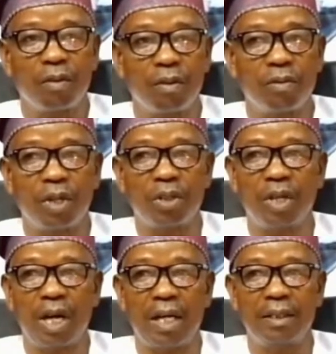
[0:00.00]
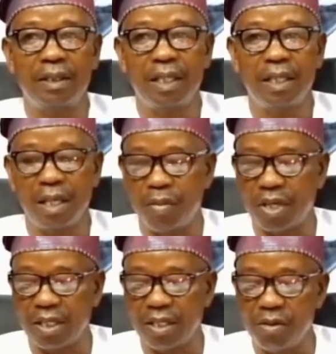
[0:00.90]
we also had a
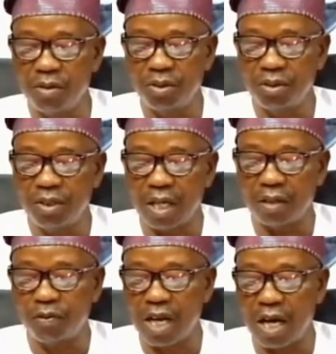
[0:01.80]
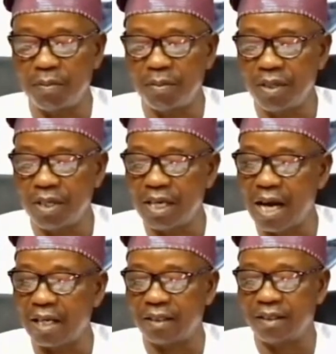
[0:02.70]
breaking news that FUNAAB
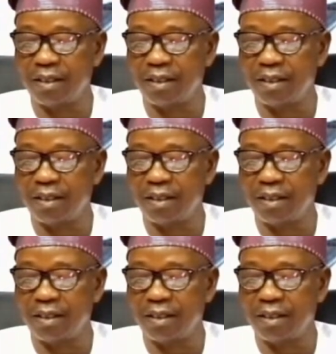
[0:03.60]
ranked